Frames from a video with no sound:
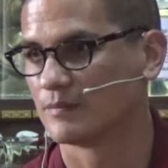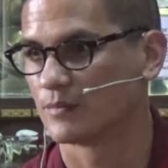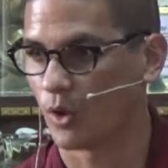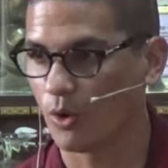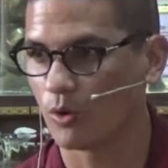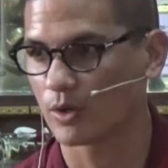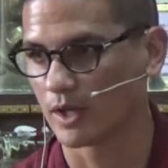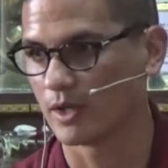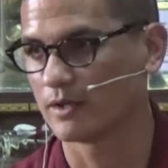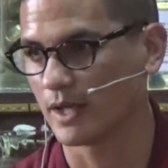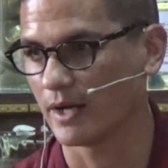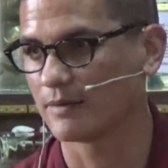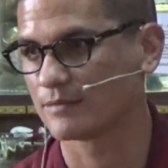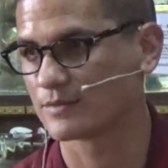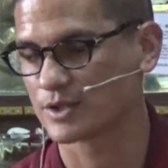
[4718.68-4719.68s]
Oh, okay,
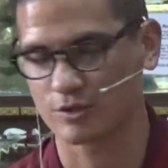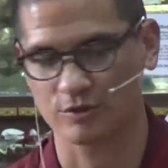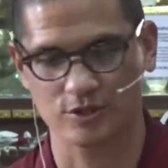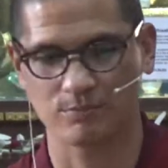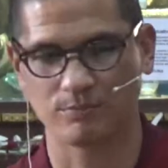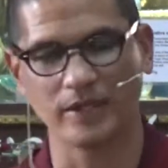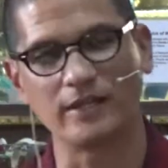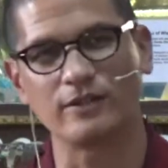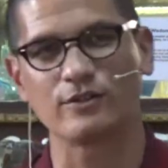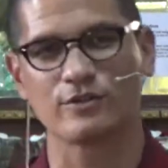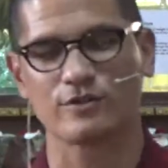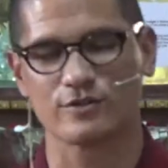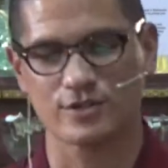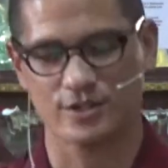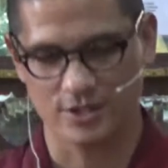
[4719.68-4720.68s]
yeah, so
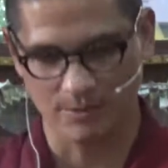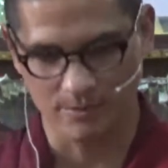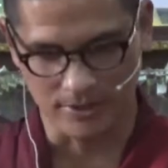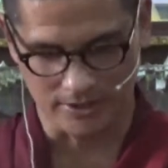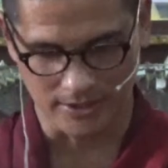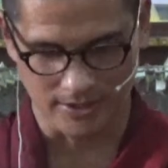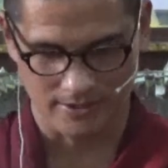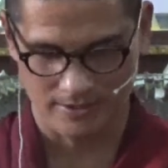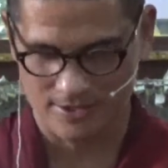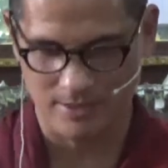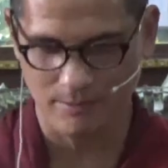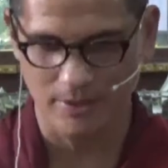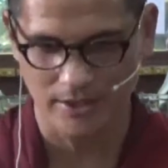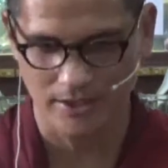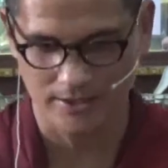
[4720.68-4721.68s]
splendors, something
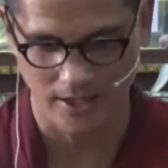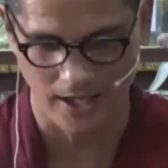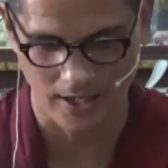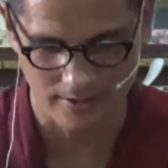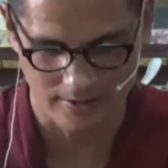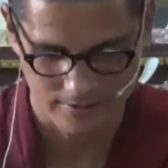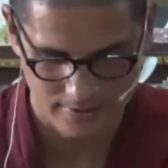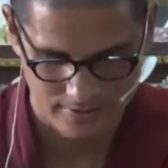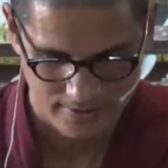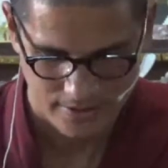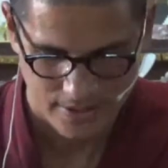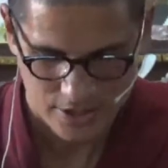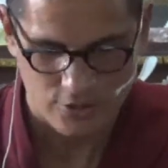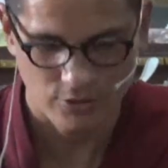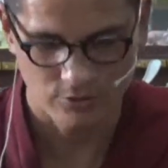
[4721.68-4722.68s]
like that.
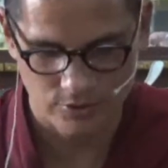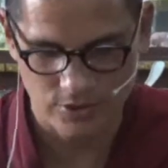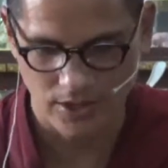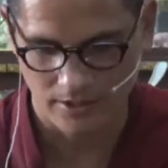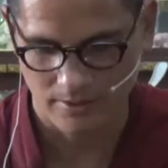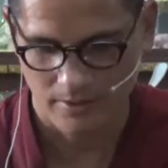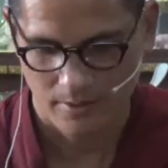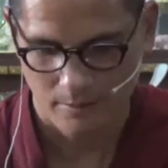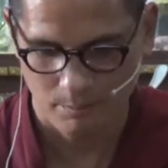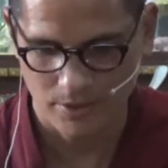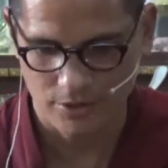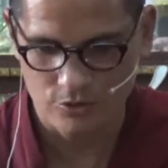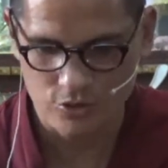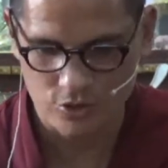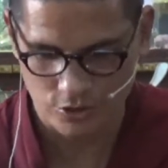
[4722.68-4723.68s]
So, yeah,
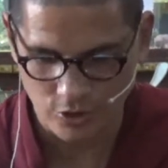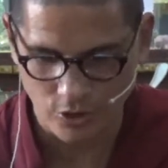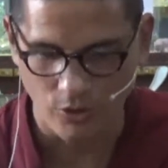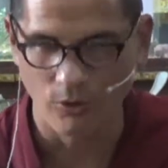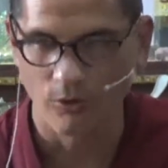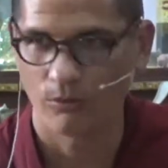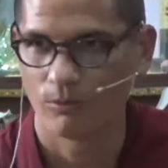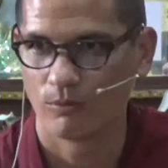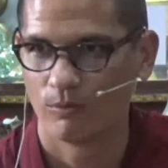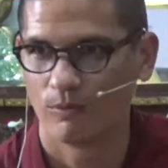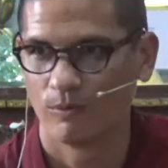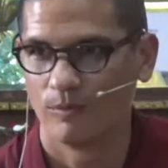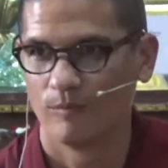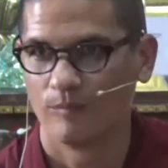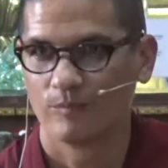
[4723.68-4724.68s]
but you should know,
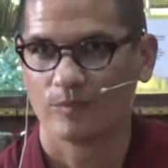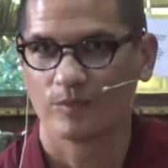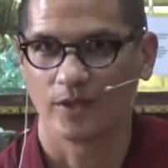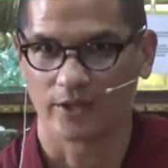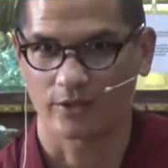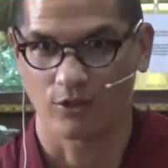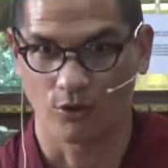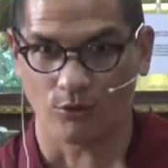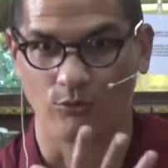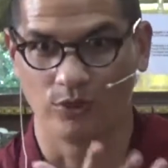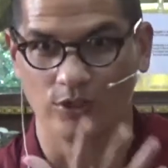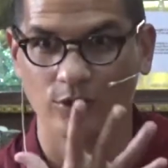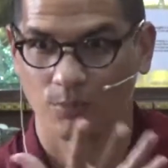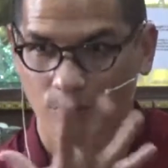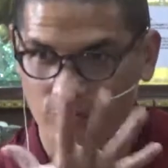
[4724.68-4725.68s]
like, the
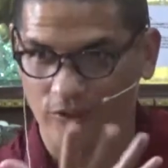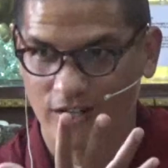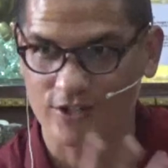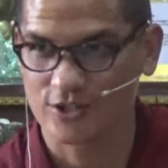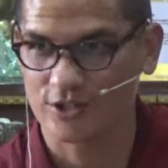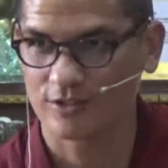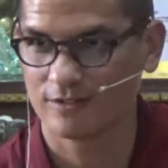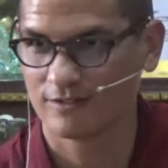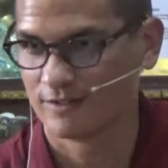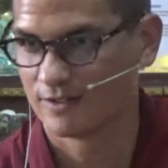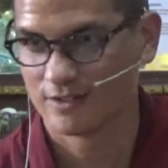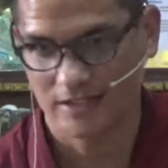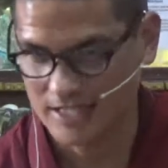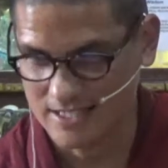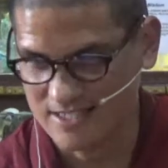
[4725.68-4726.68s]
real perfection
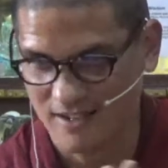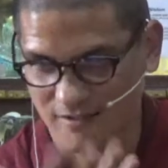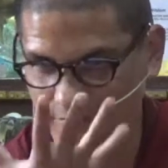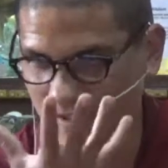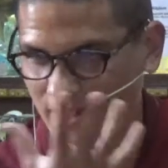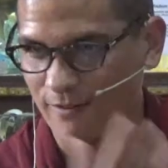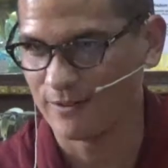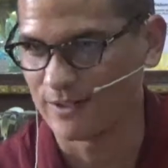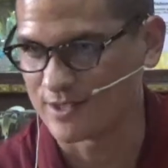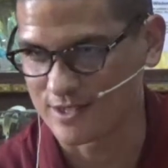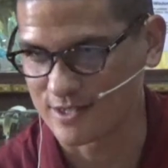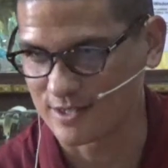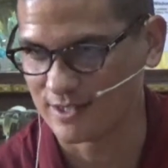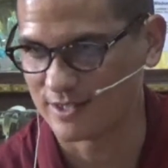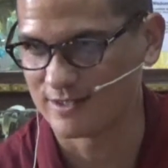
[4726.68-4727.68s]
is not found
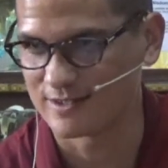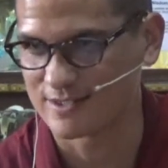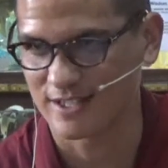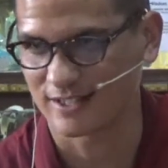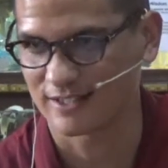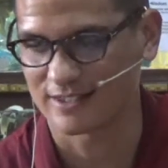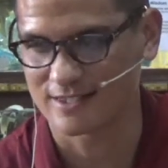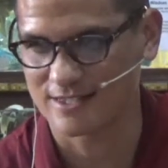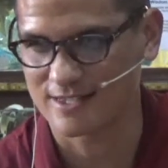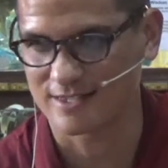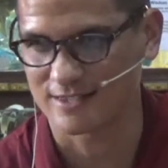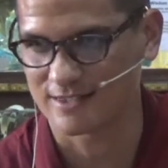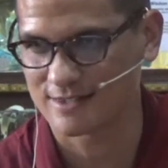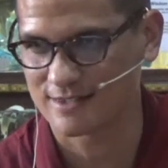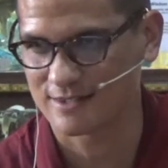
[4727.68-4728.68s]
in psychic
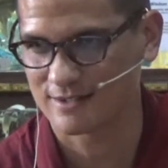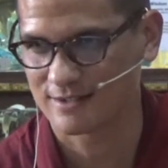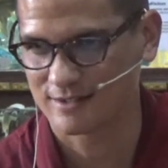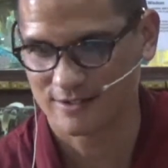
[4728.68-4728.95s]
existence.